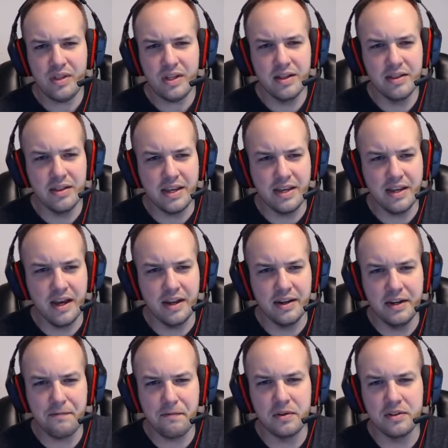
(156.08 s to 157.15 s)
The
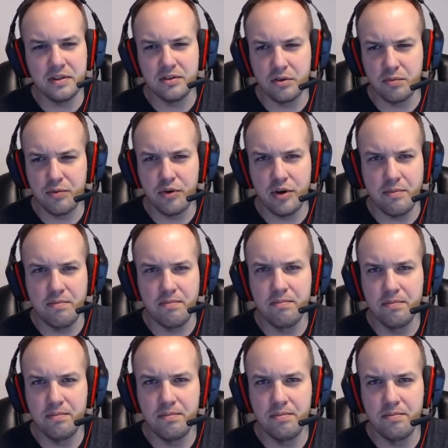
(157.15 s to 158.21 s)
differences are pretty
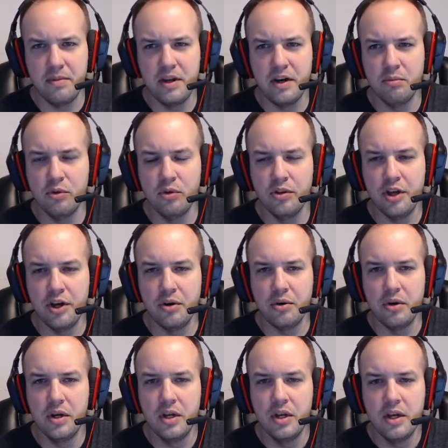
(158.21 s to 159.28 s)
minimal though,
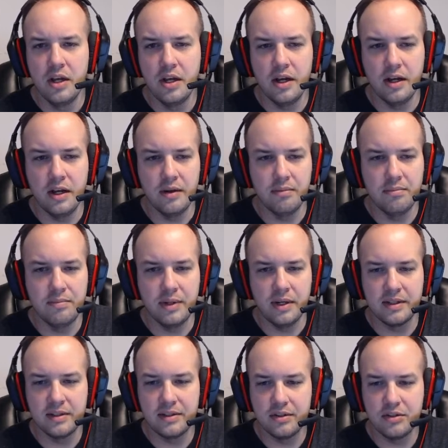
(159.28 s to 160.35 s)

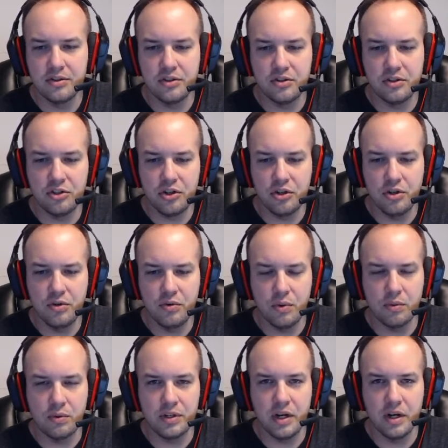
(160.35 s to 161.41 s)
but just to show you what
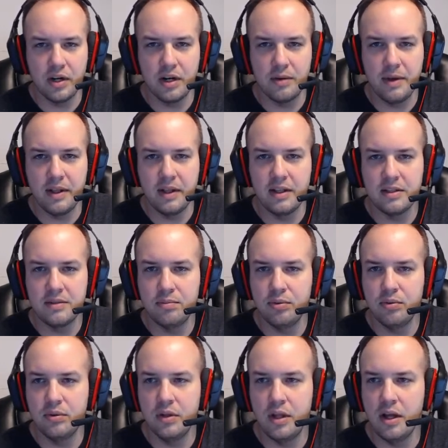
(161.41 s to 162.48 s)
we're talking about, let
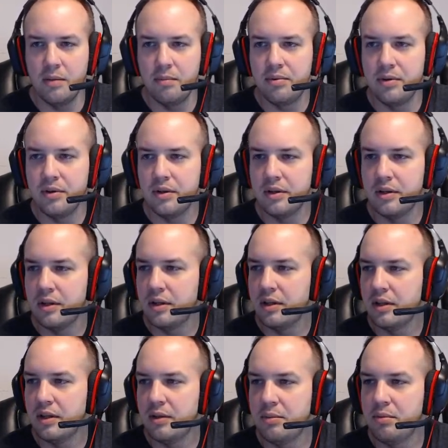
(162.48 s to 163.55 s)
me
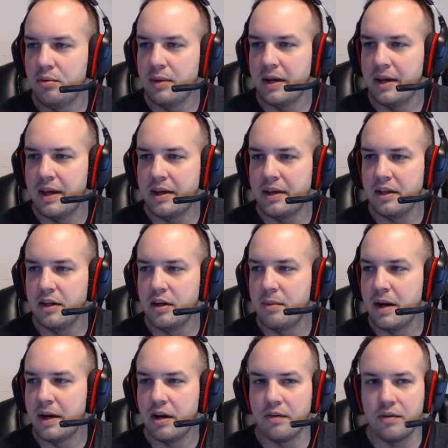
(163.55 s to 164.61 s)
pull my calculator
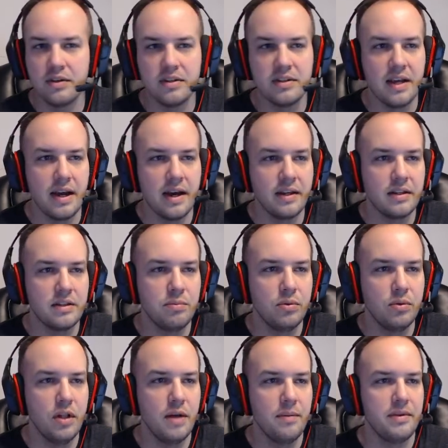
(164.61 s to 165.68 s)
back over to the side. Let's
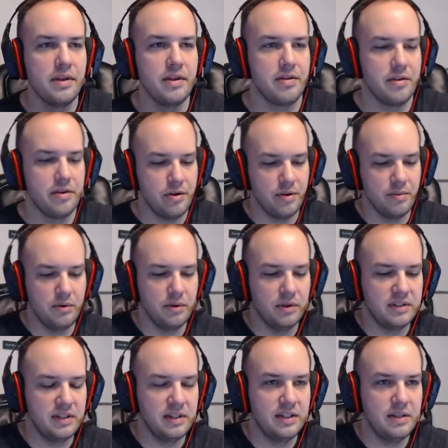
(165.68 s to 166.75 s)
pull up the Ethereum
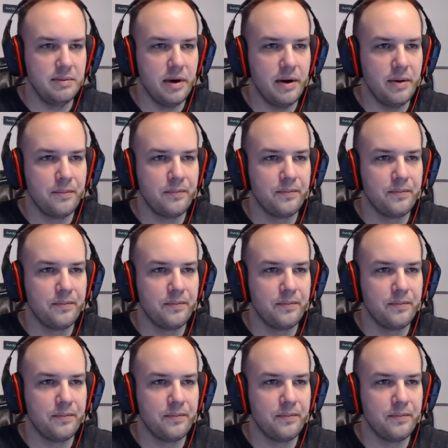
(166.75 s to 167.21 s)
USDT pair